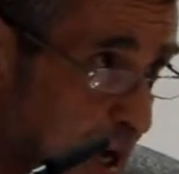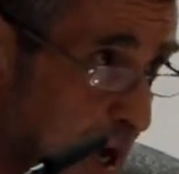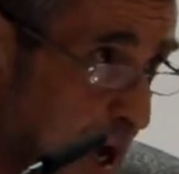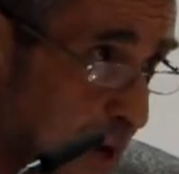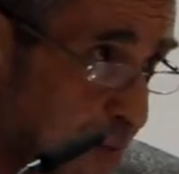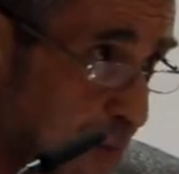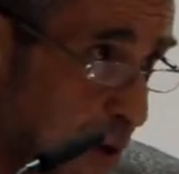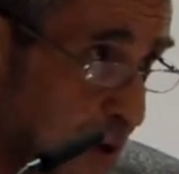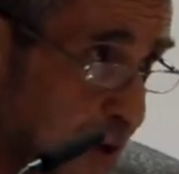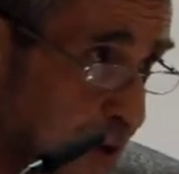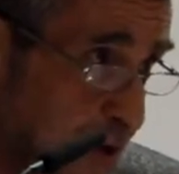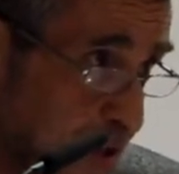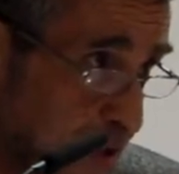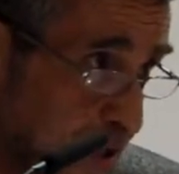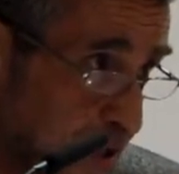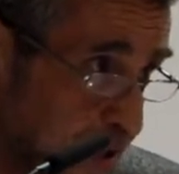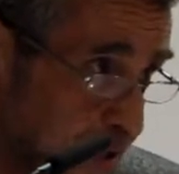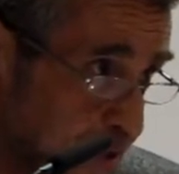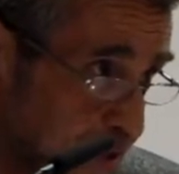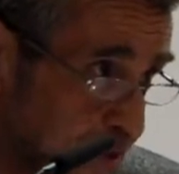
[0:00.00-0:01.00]
a
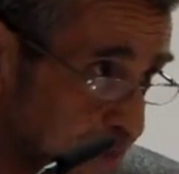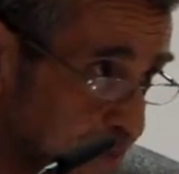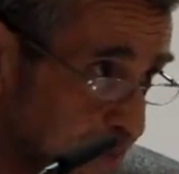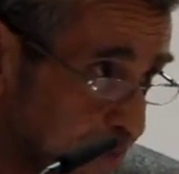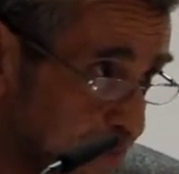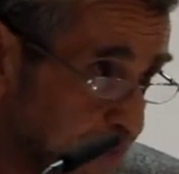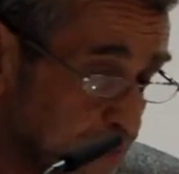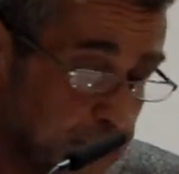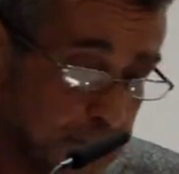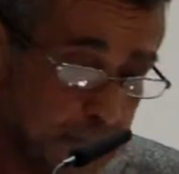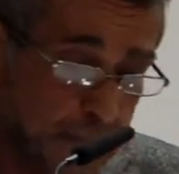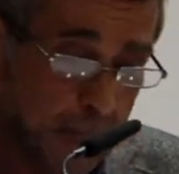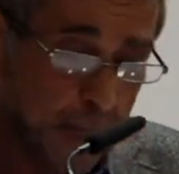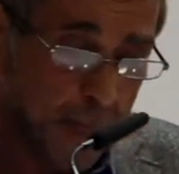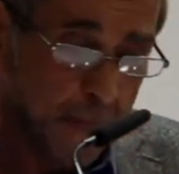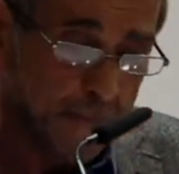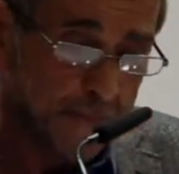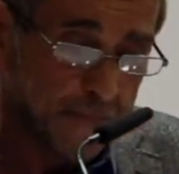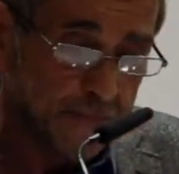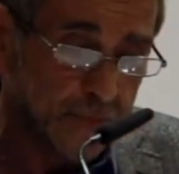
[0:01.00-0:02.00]
hypothesis
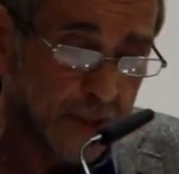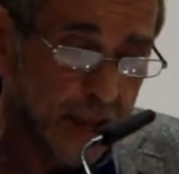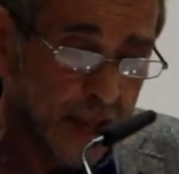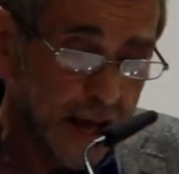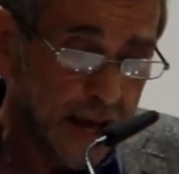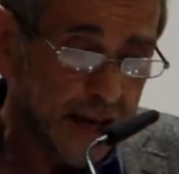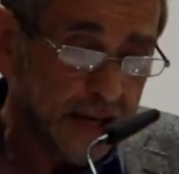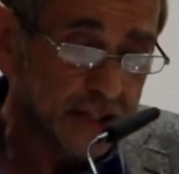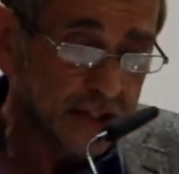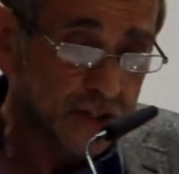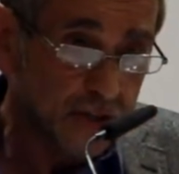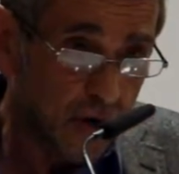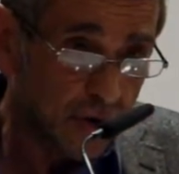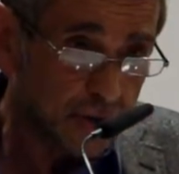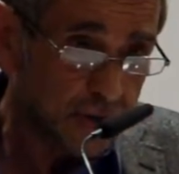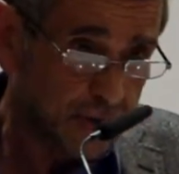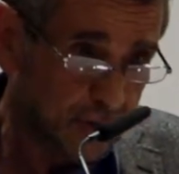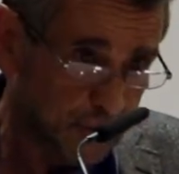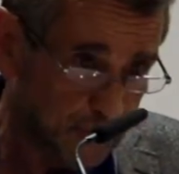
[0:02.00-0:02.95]
and it's not